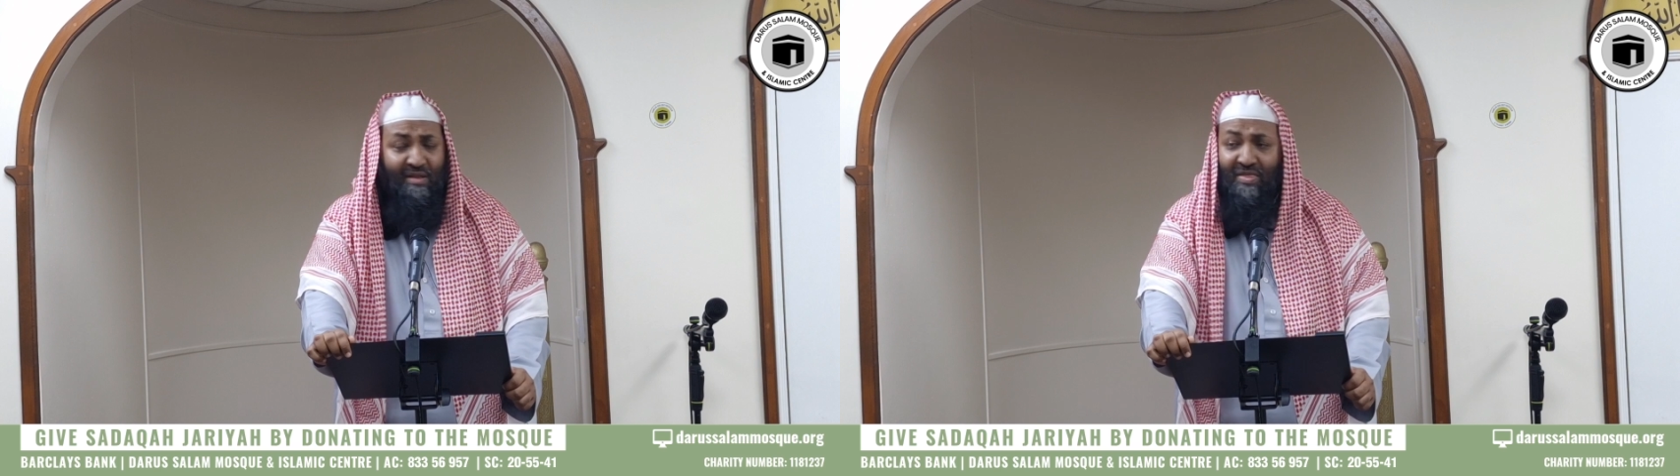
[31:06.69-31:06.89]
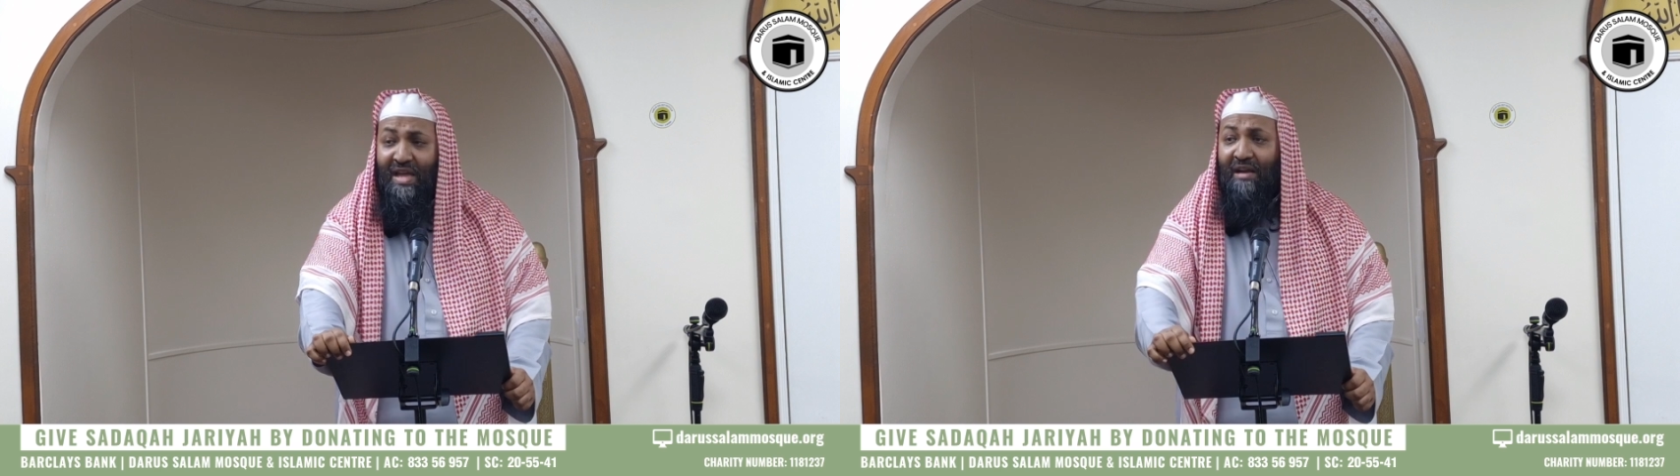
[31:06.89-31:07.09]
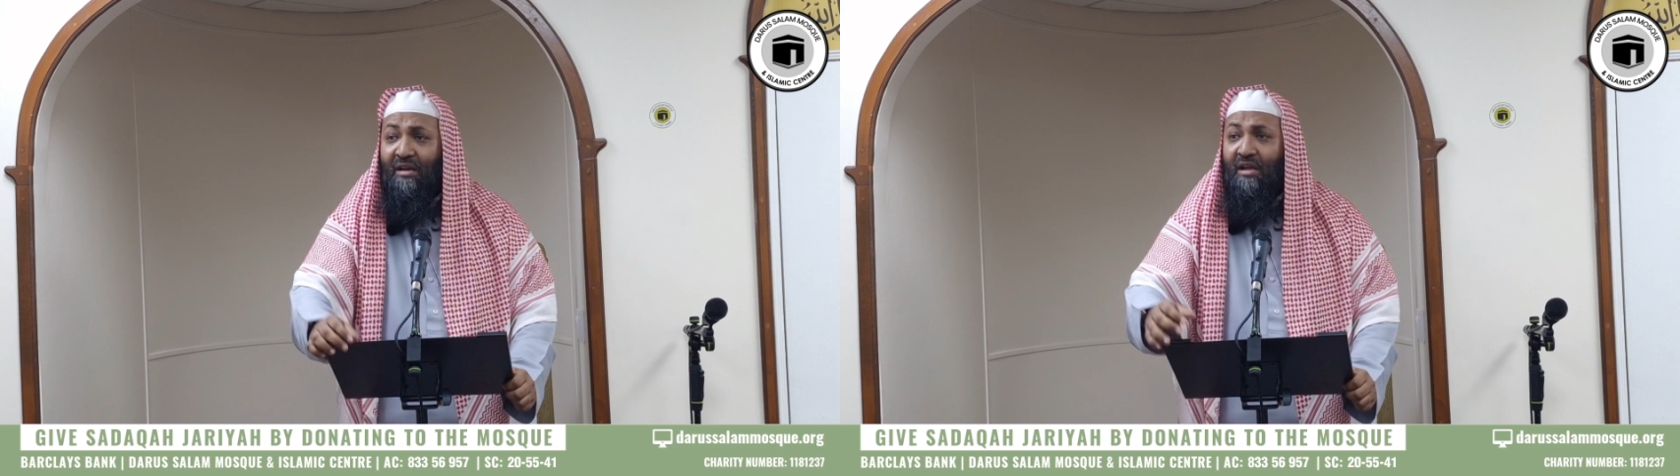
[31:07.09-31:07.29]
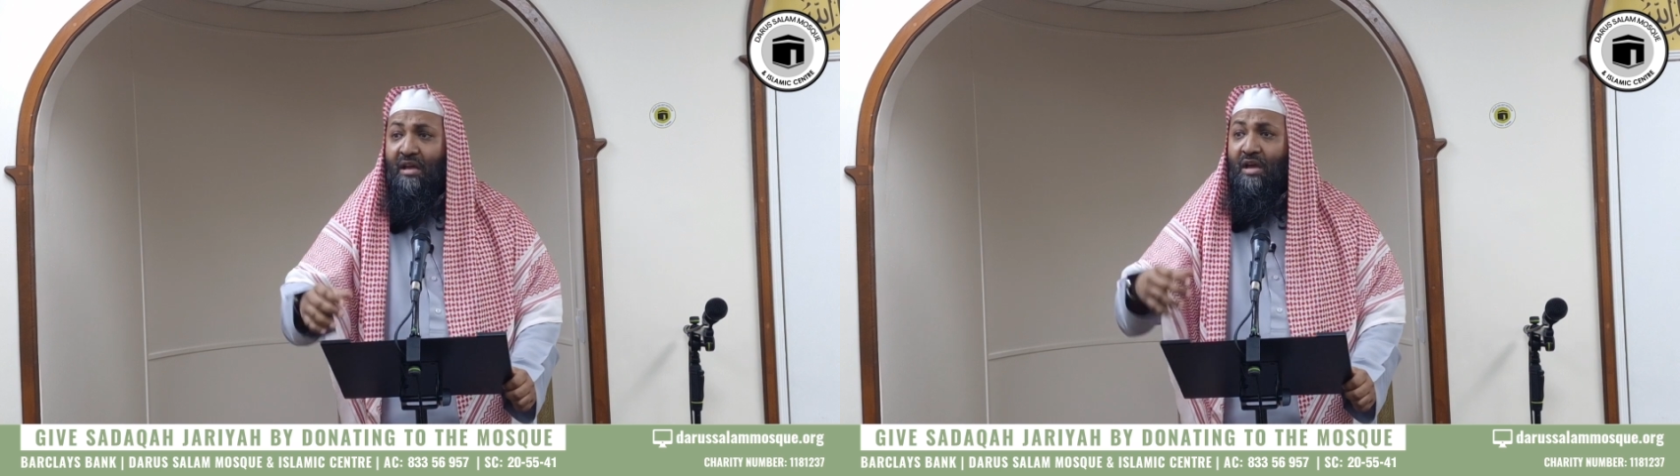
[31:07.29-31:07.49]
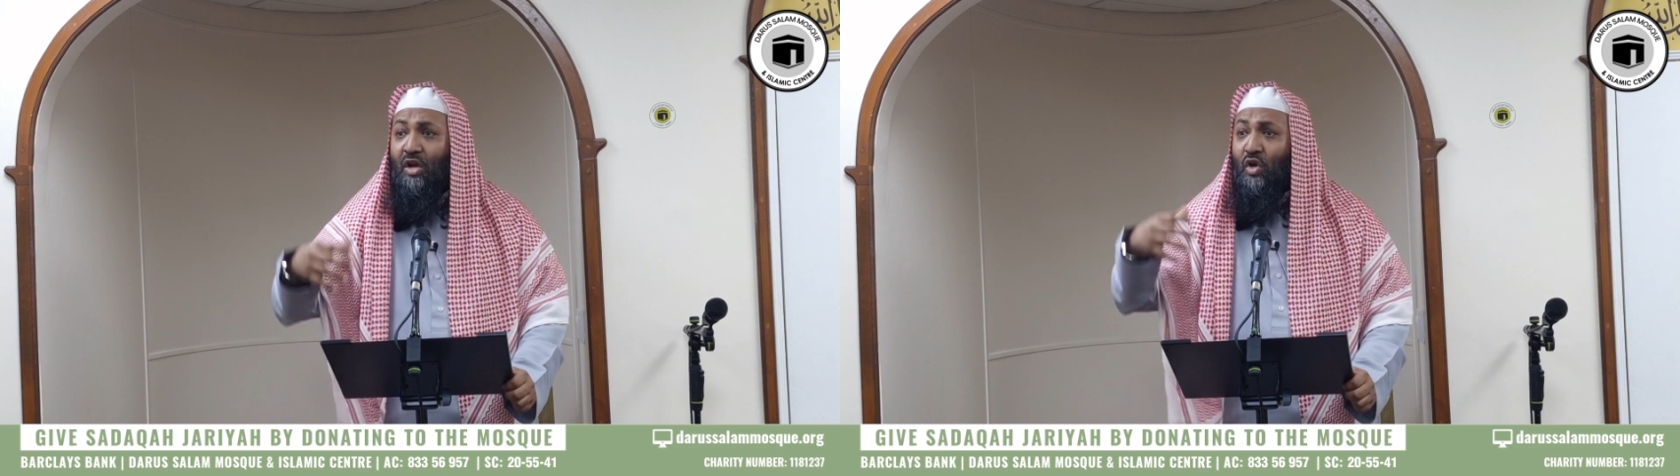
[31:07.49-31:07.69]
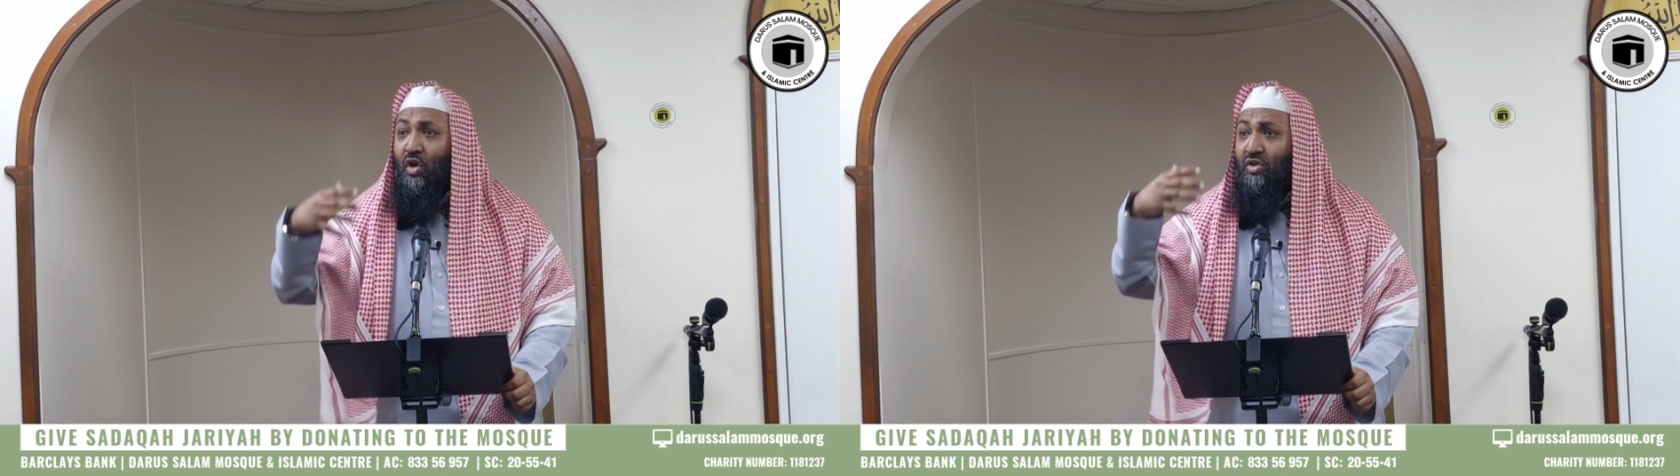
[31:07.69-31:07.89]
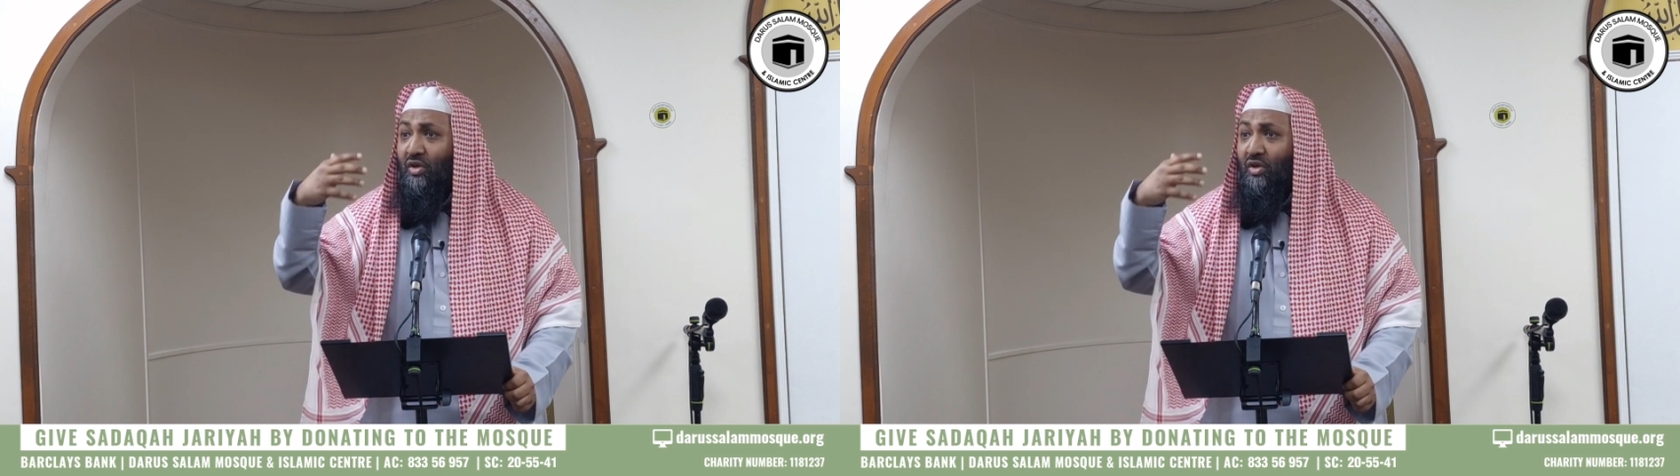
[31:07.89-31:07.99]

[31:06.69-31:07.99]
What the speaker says: then not